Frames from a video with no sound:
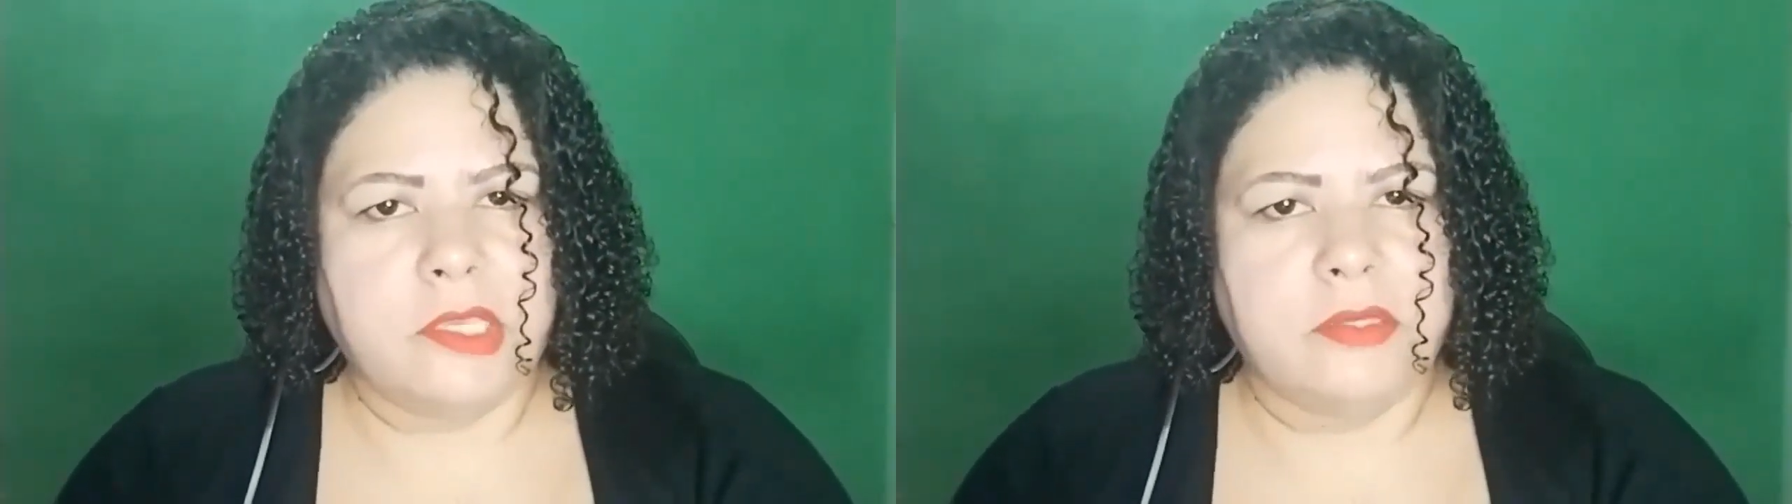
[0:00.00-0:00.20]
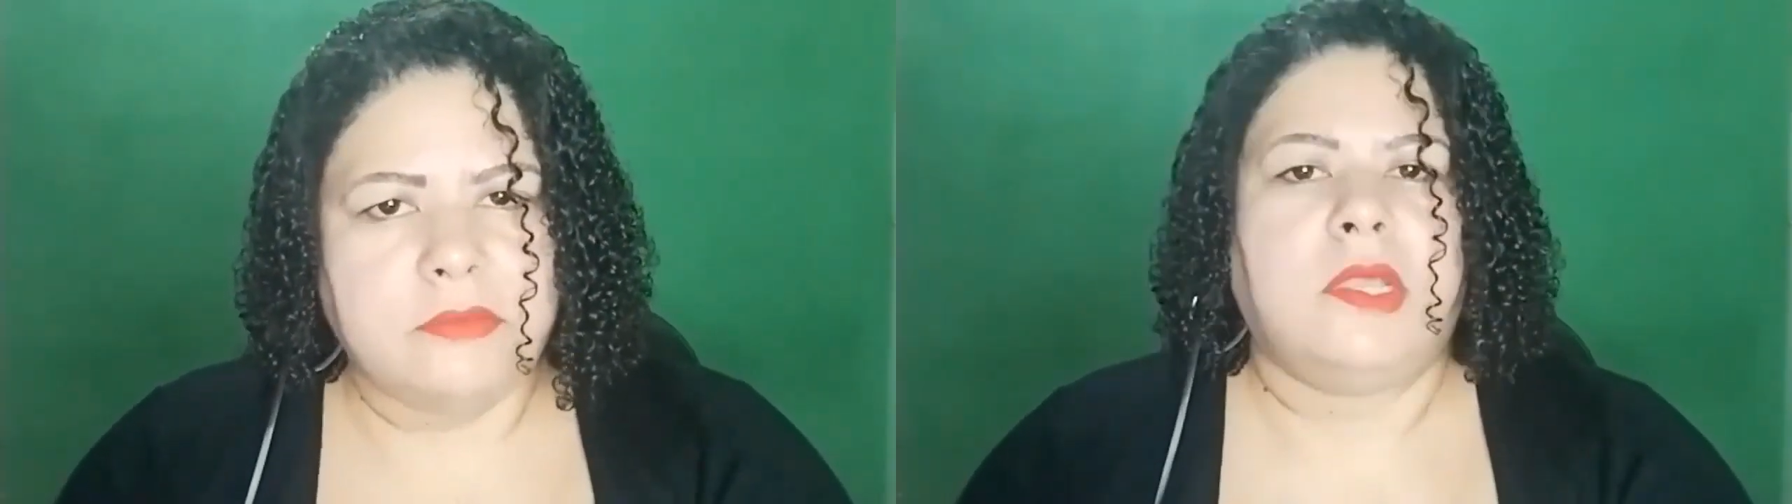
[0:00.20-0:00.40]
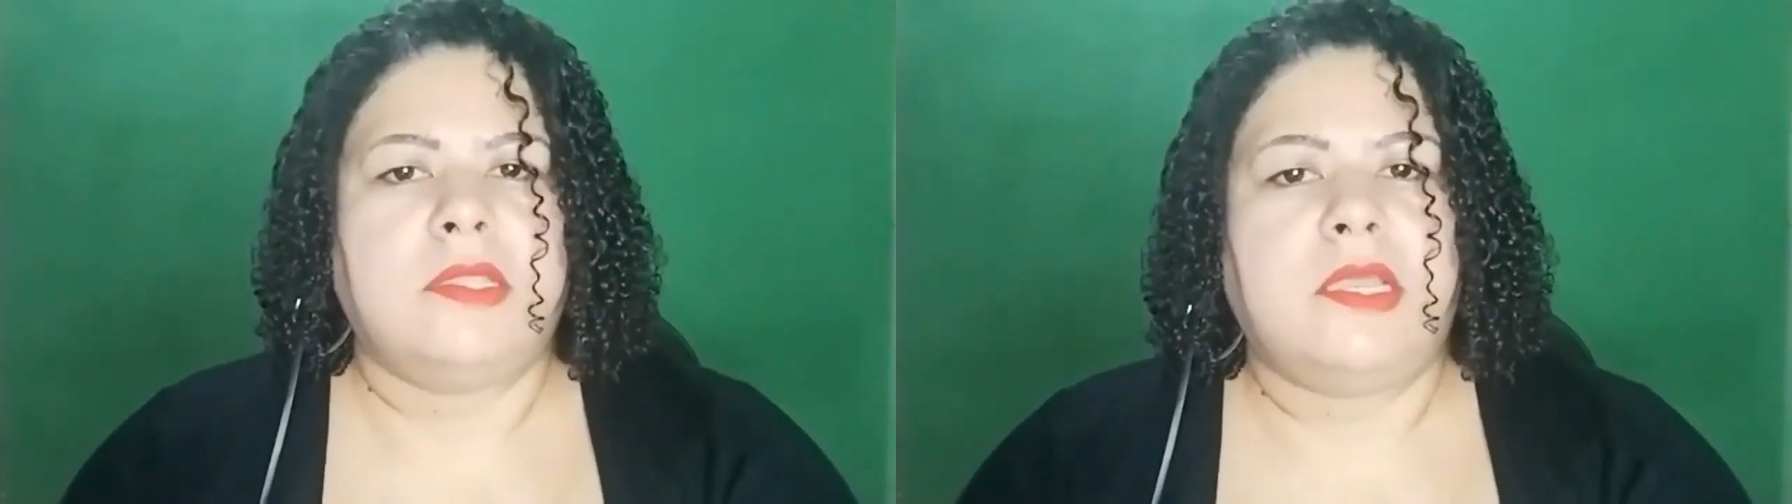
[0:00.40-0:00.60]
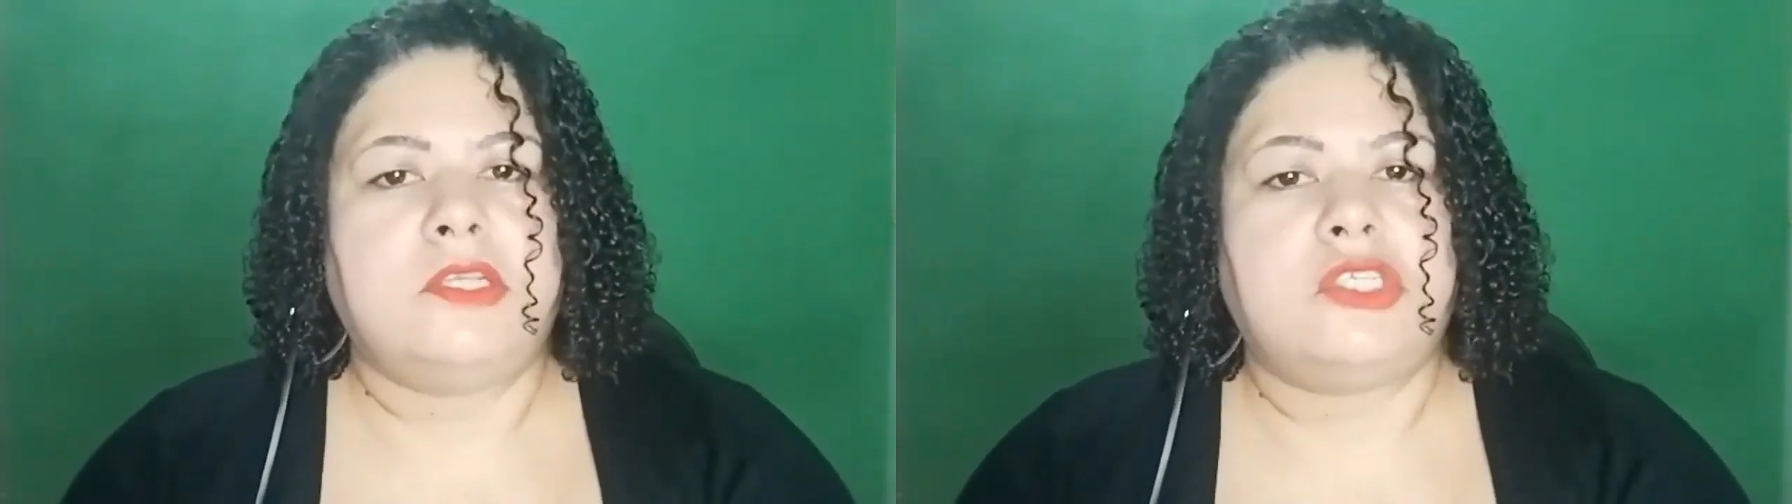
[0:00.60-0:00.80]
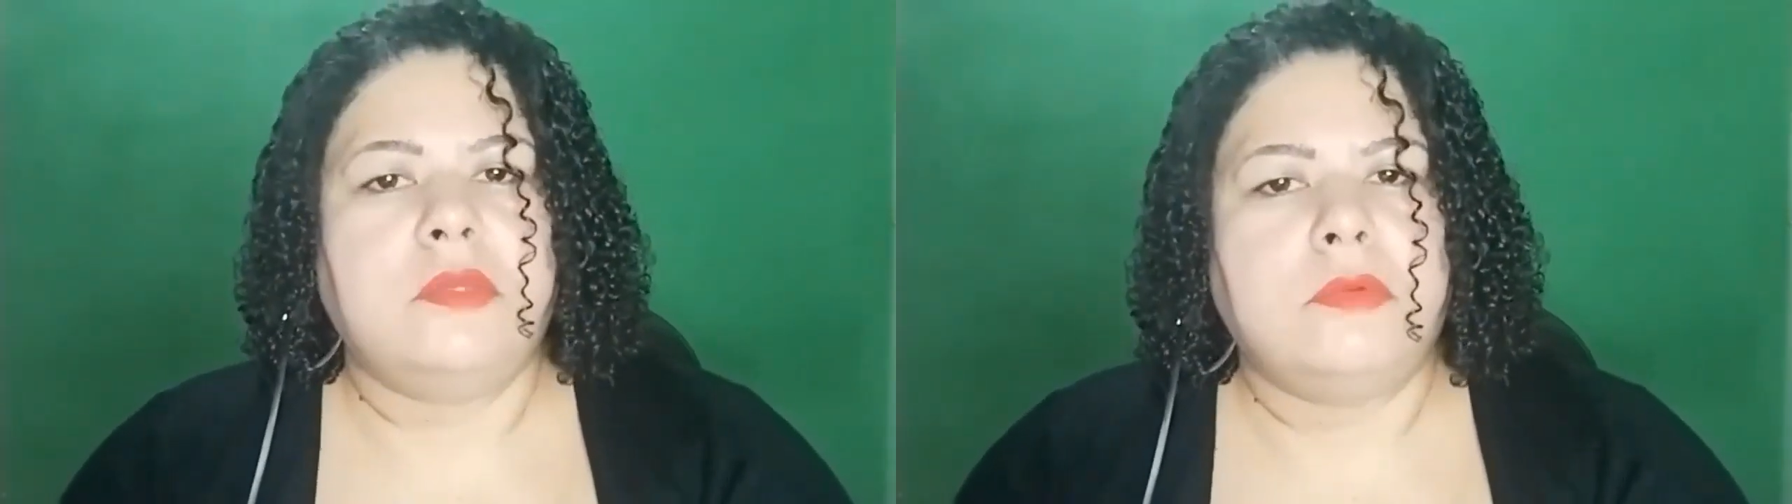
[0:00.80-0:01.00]
in the
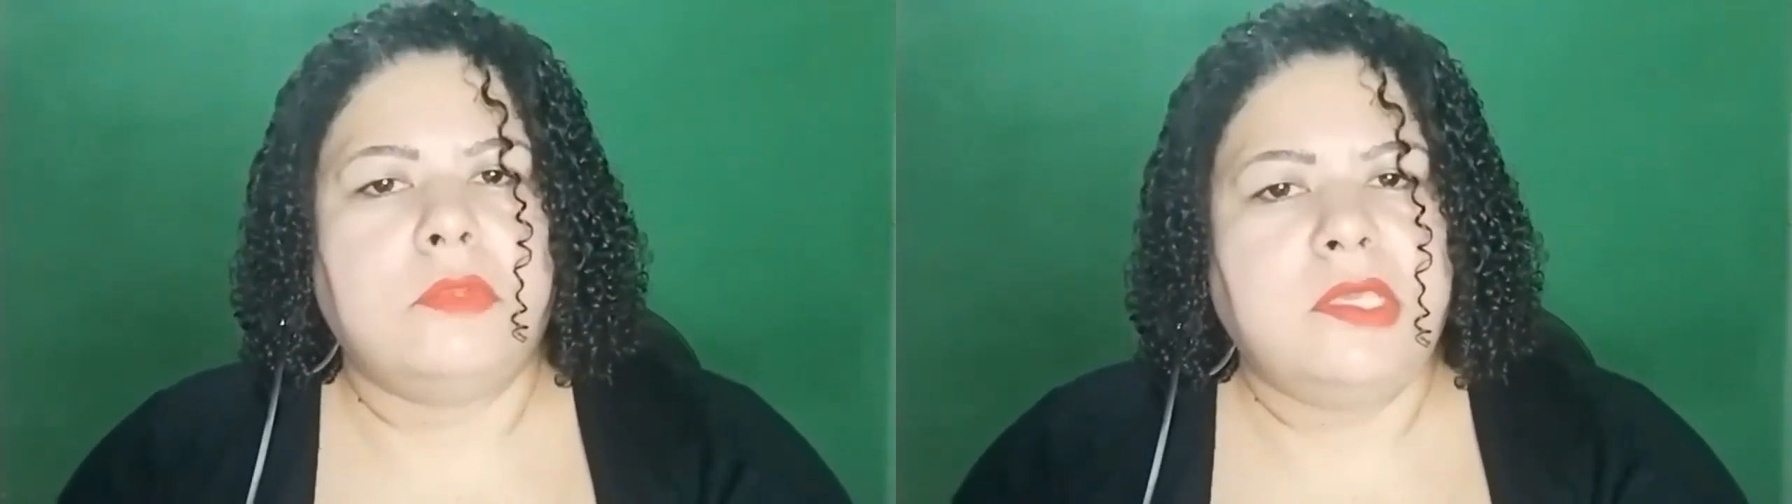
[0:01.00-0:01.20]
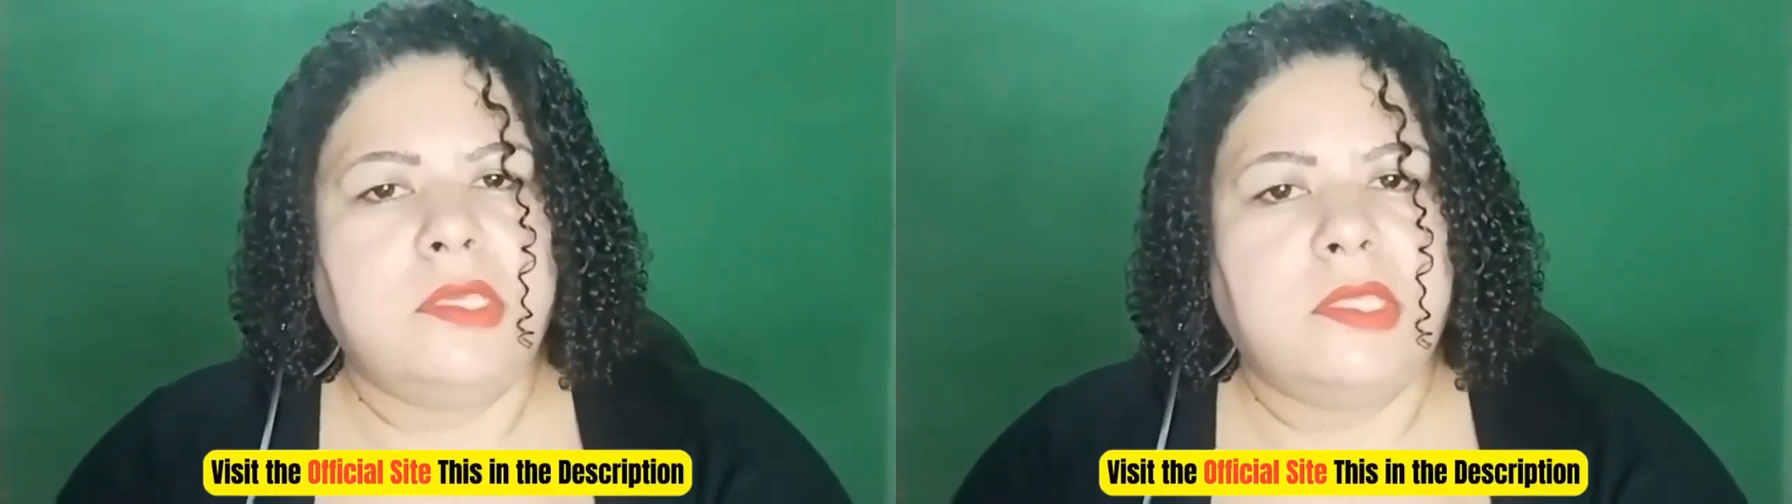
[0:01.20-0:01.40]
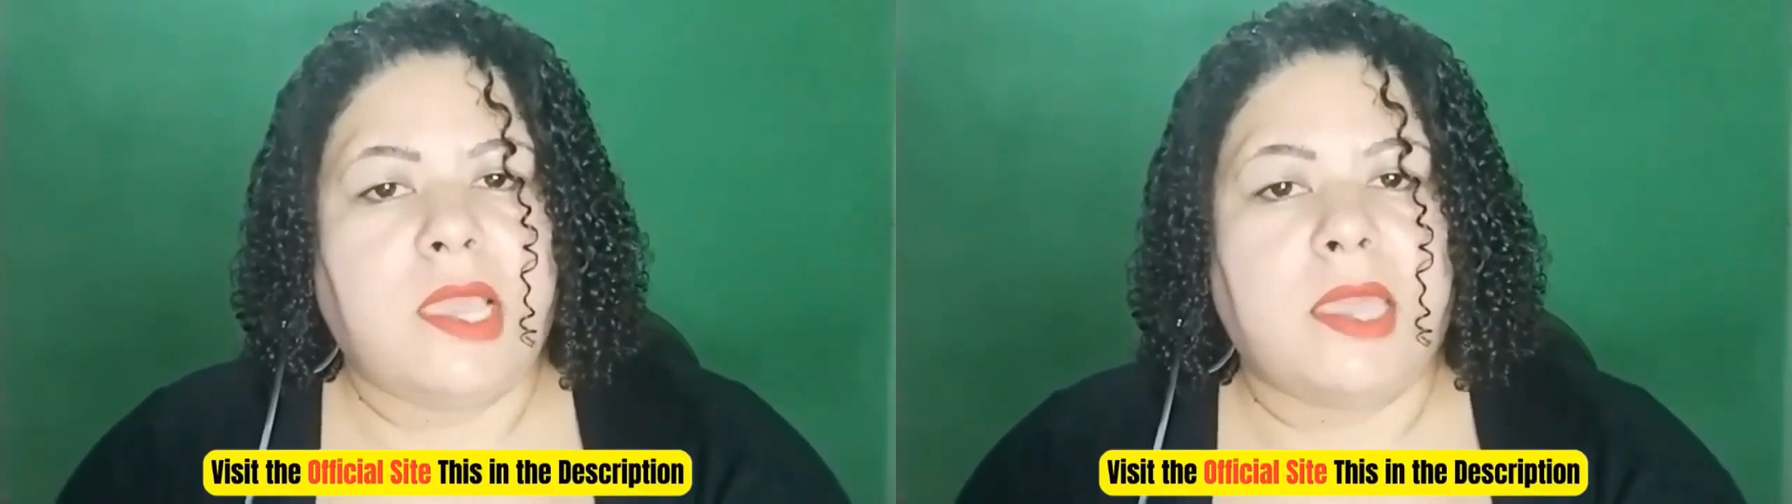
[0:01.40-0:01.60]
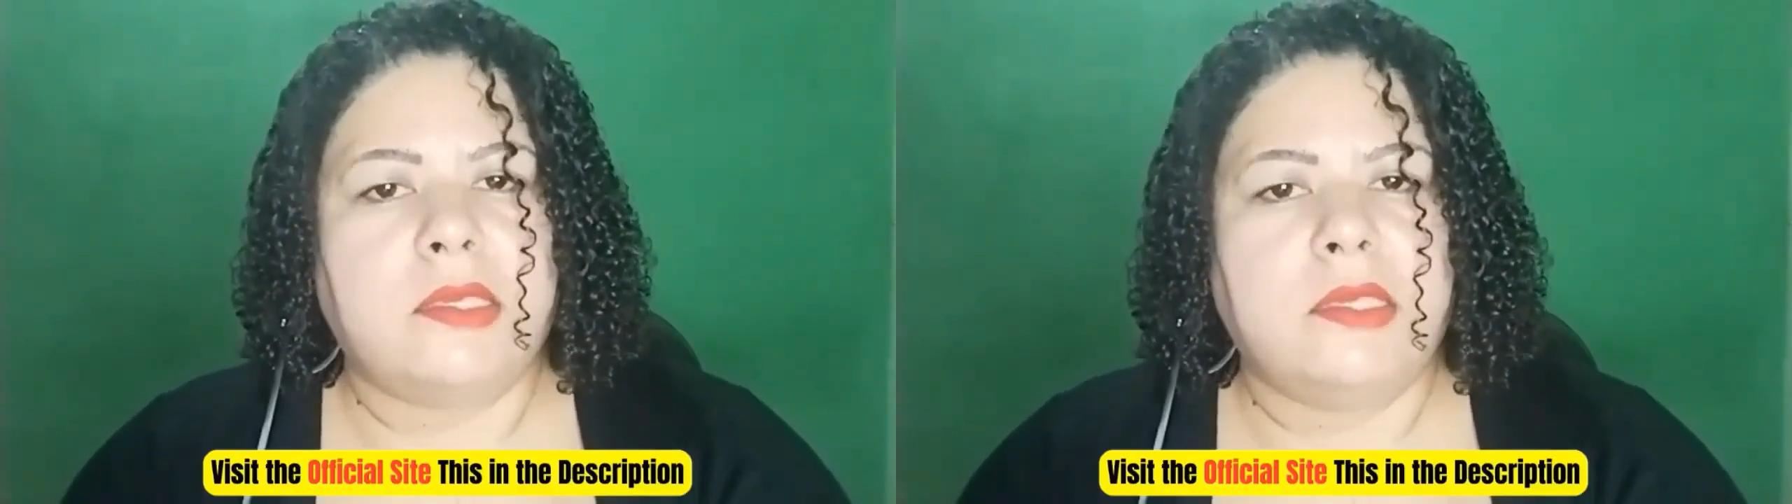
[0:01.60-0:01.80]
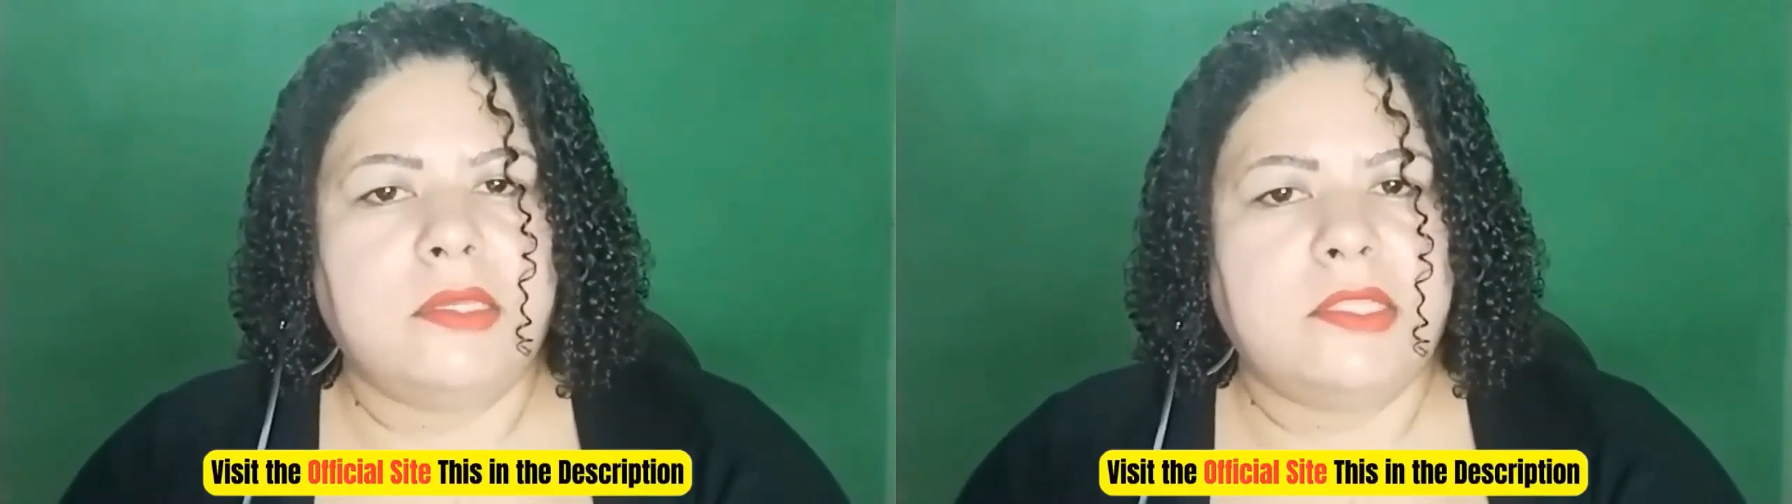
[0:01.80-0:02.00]
description of this
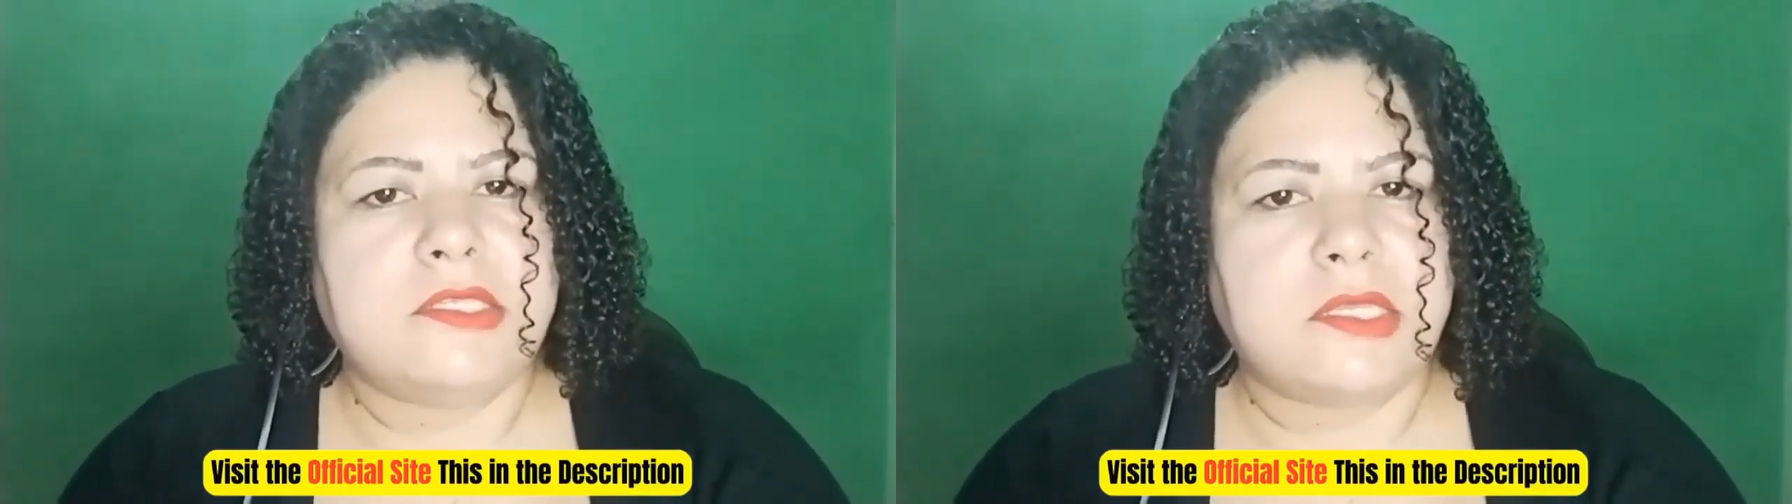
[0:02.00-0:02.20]
video